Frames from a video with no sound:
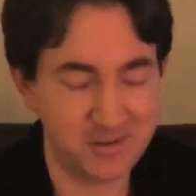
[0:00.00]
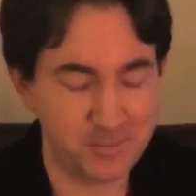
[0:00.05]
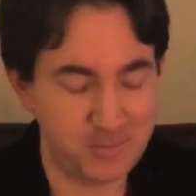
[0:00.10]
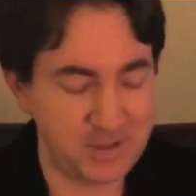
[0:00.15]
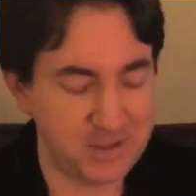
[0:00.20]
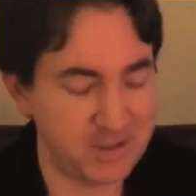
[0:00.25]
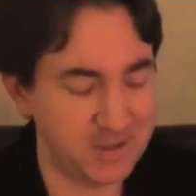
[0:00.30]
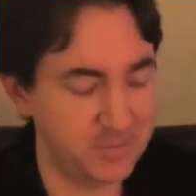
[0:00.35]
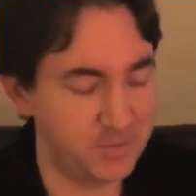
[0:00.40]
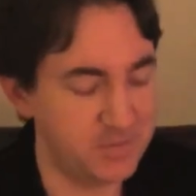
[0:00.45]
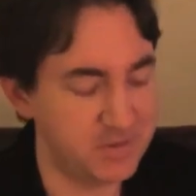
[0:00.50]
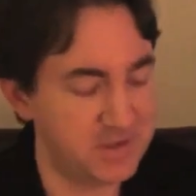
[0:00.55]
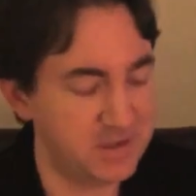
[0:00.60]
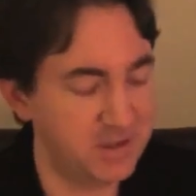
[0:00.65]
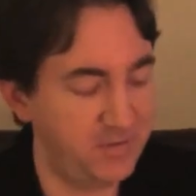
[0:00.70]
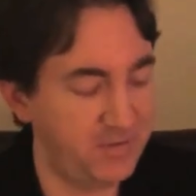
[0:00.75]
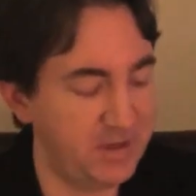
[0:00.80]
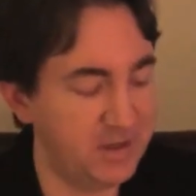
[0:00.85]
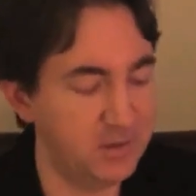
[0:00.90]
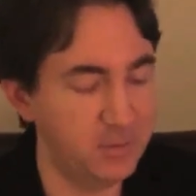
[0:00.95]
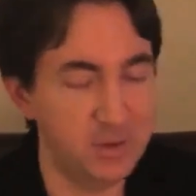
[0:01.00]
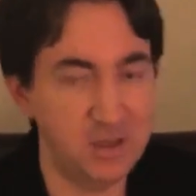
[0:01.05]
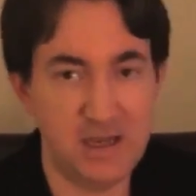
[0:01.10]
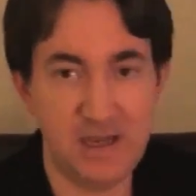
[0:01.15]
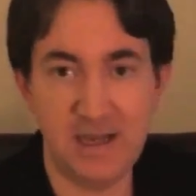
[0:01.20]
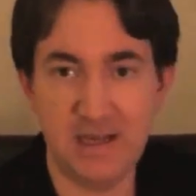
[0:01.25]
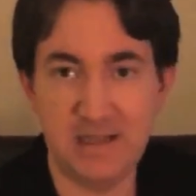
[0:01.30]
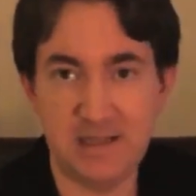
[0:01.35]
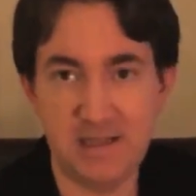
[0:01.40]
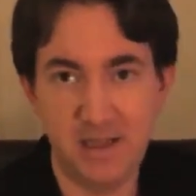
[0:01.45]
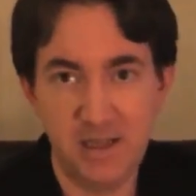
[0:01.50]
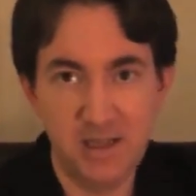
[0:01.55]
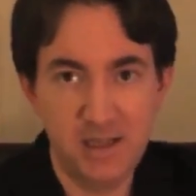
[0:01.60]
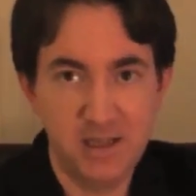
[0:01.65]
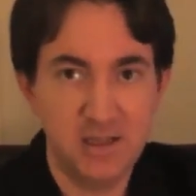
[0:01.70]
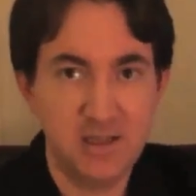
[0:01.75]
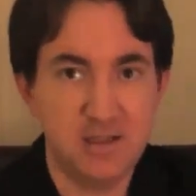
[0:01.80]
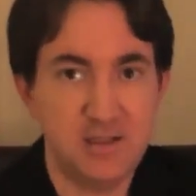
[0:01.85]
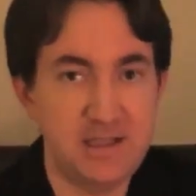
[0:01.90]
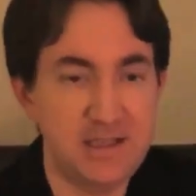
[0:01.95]
becomes available on
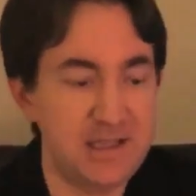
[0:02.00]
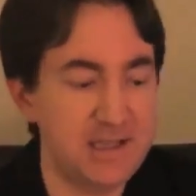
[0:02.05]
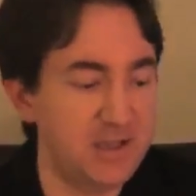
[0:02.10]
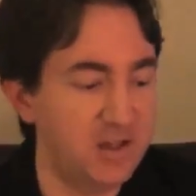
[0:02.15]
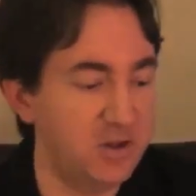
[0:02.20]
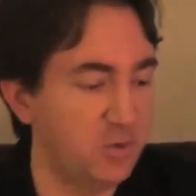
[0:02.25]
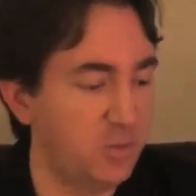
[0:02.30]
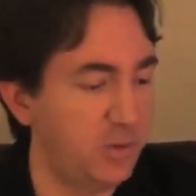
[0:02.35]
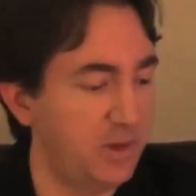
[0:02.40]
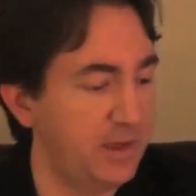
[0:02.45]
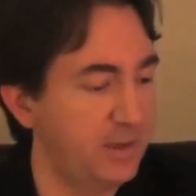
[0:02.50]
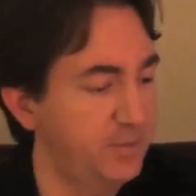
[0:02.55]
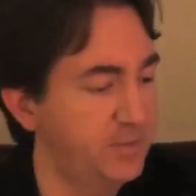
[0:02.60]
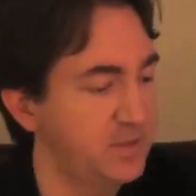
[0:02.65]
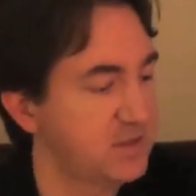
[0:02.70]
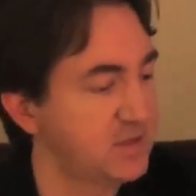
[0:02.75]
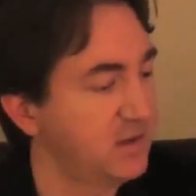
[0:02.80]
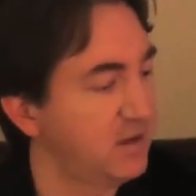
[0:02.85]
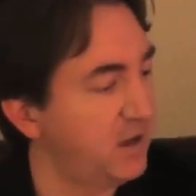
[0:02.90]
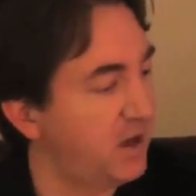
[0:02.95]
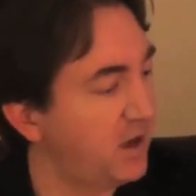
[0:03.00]
the interwebs.